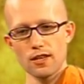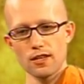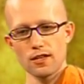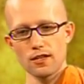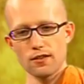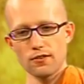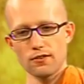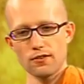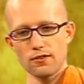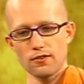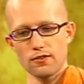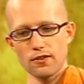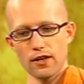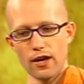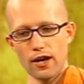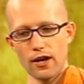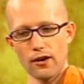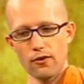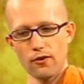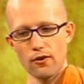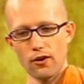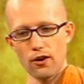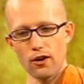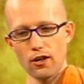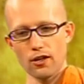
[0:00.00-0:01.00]
This is
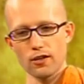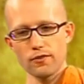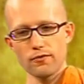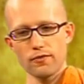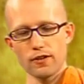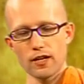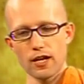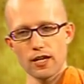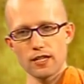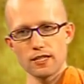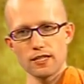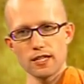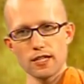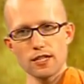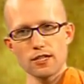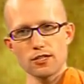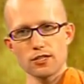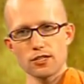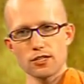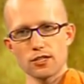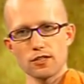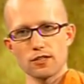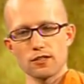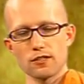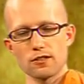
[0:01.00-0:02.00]
how all of
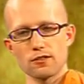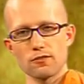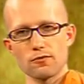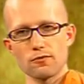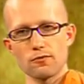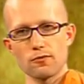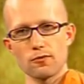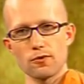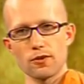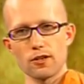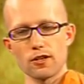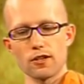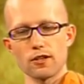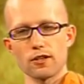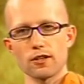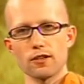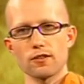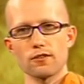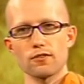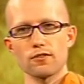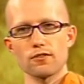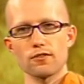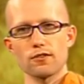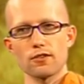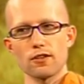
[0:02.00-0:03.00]
addiction
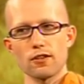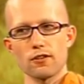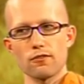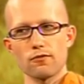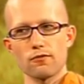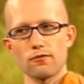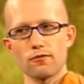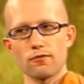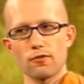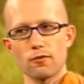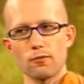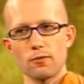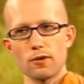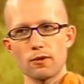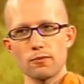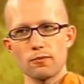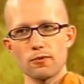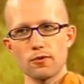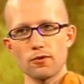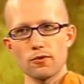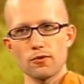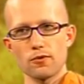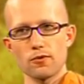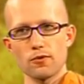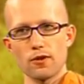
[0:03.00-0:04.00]
works. If, for
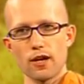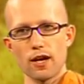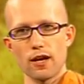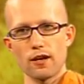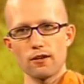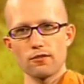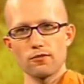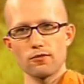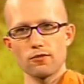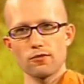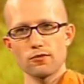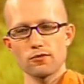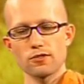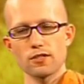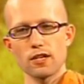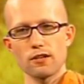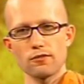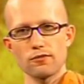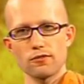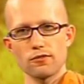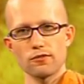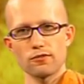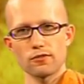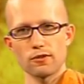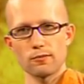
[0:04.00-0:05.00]
people who, have, who
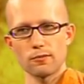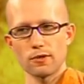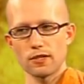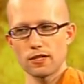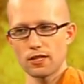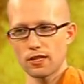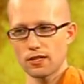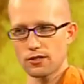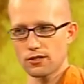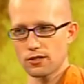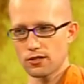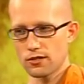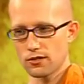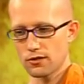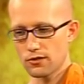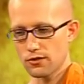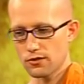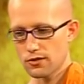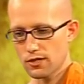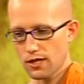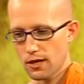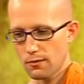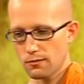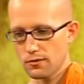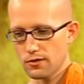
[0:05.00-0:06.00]
suffer from addiction
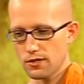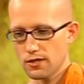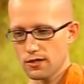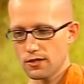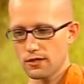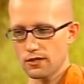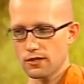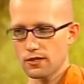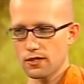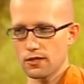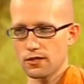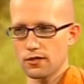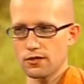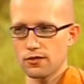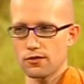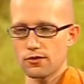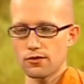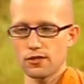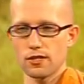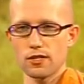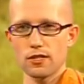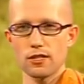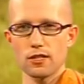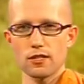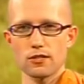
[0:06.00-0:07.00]
to substances
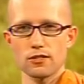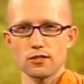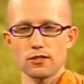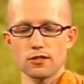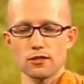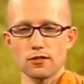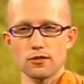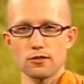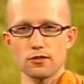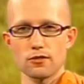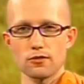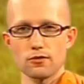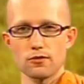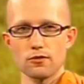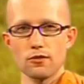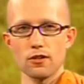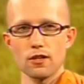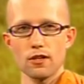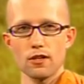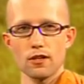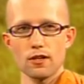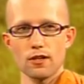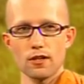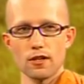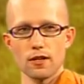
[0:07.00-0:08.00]
or addiction to
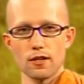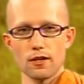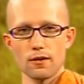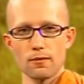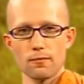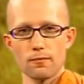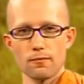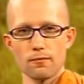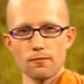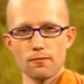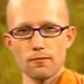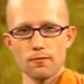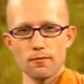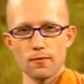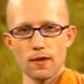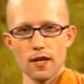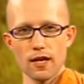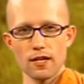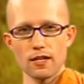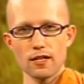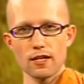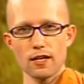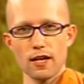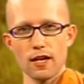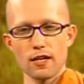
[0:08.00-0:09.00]
um,
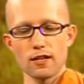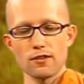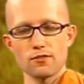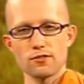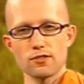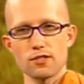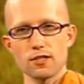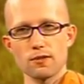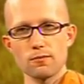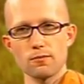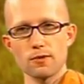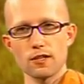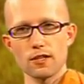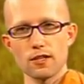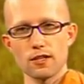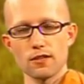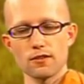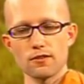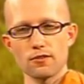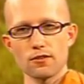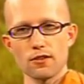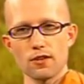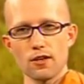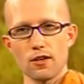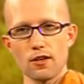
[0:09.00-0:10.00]
any kind of
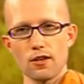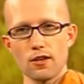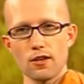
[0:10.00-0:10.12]
stimulus,